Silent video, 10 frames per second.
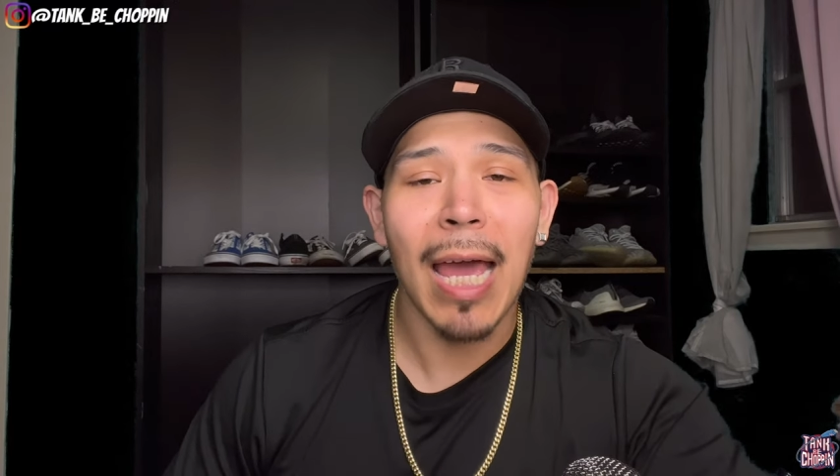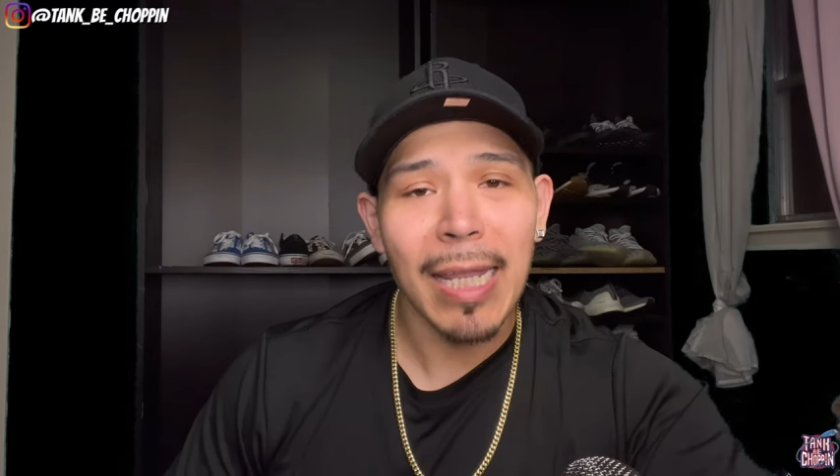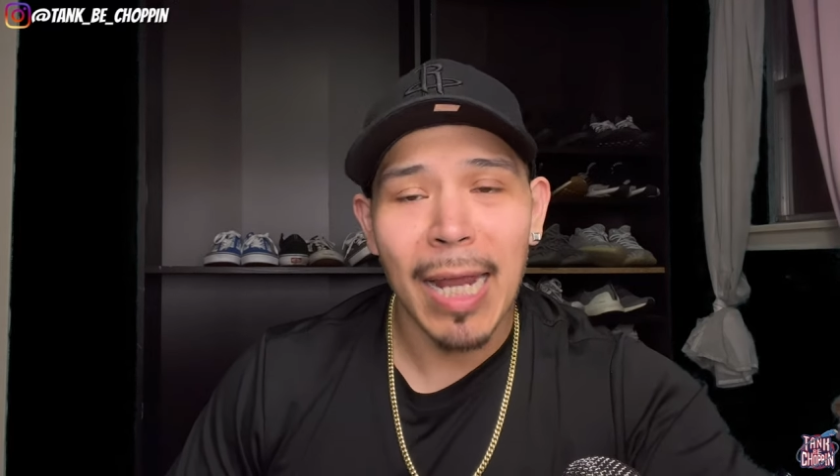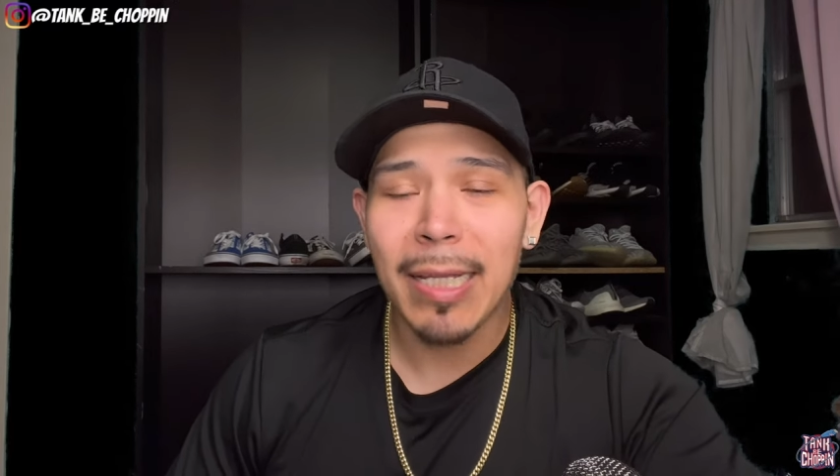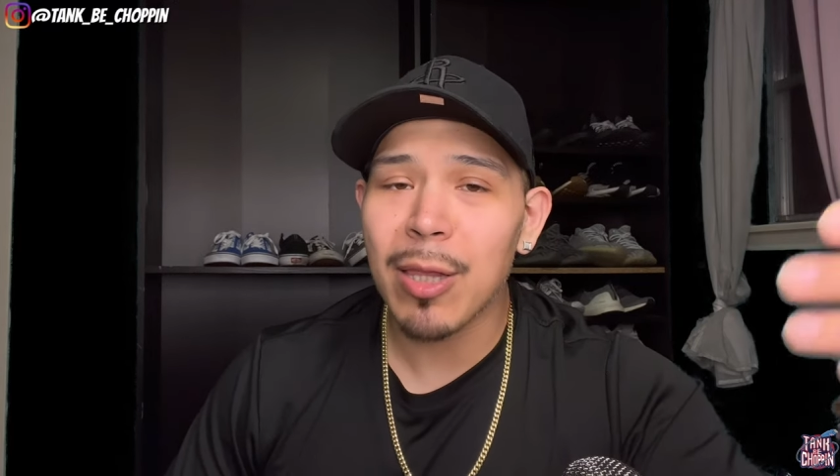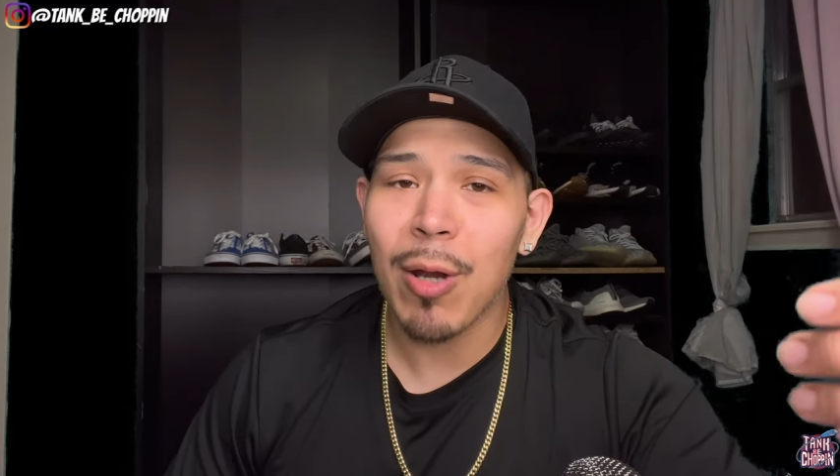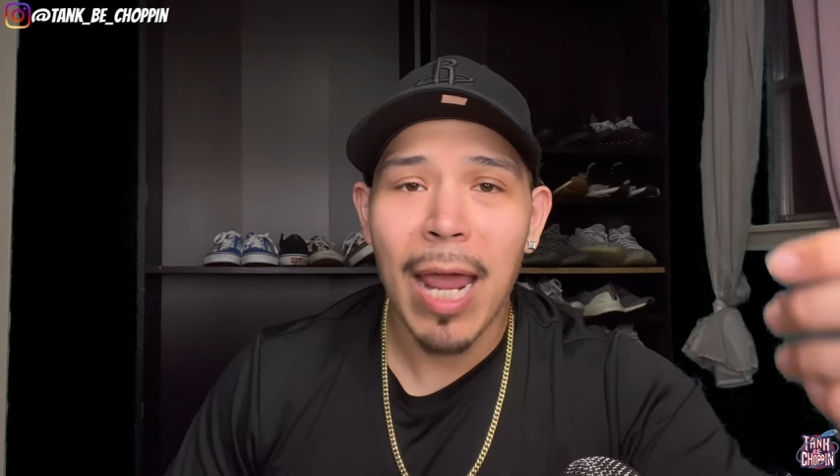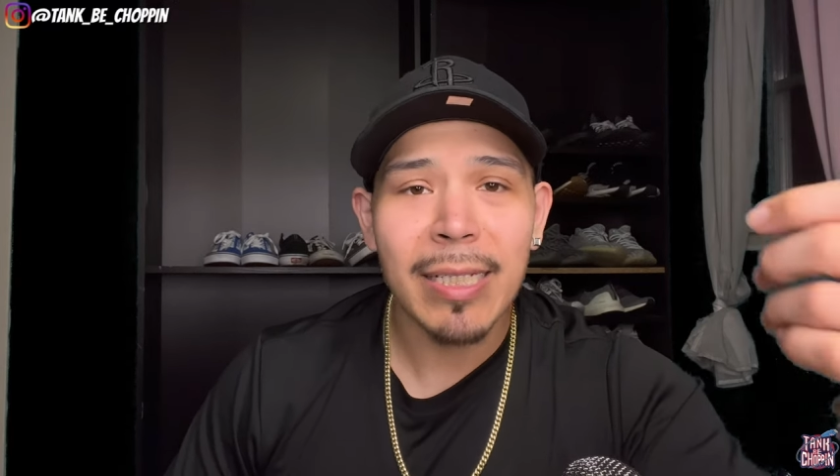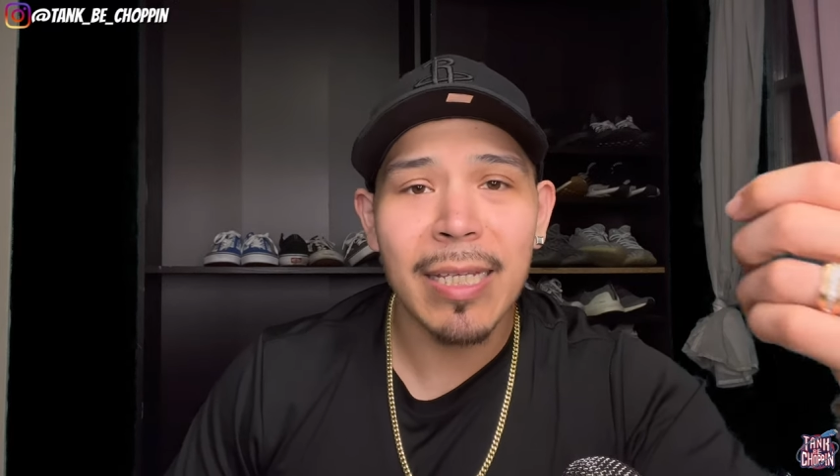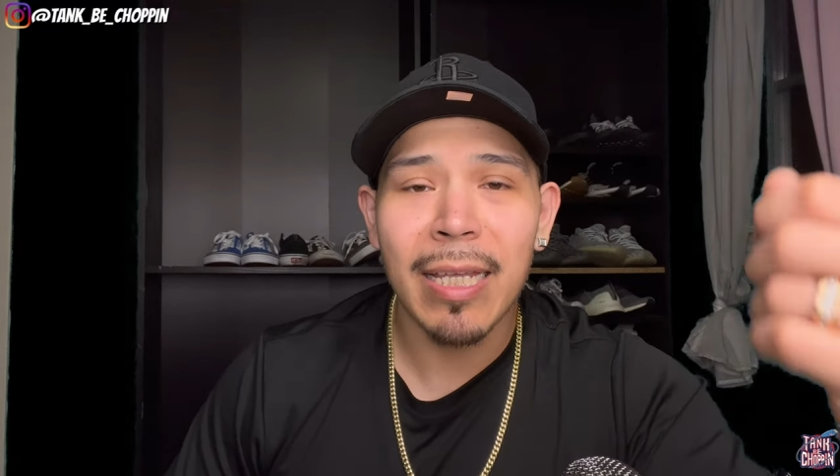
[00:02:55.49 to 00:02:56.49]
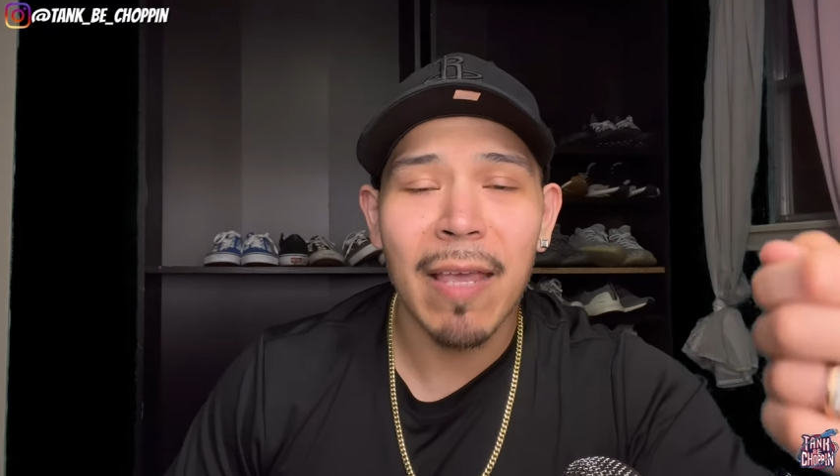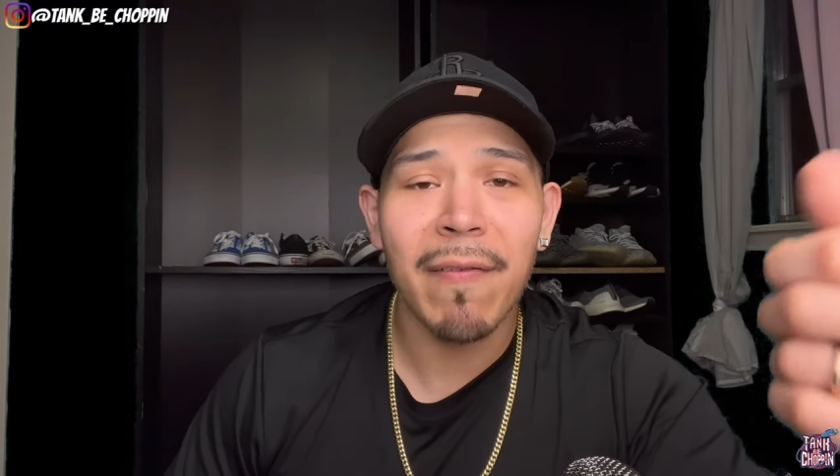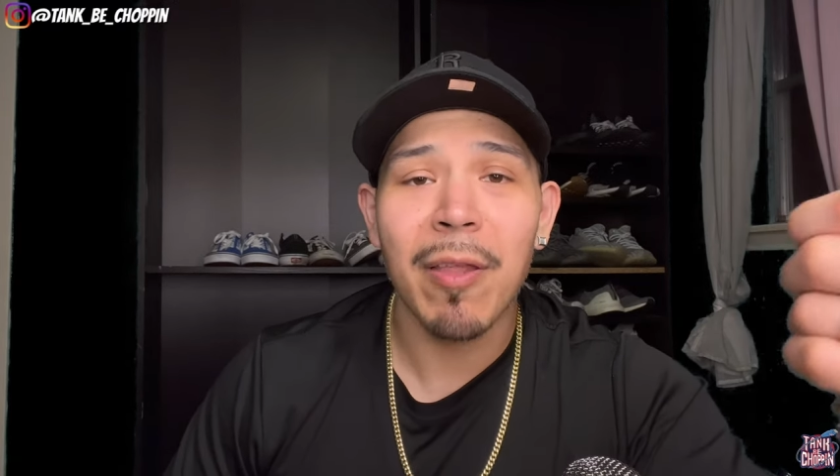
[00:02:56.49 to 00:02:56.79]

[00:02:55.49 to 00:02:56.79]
I like that they're actually giving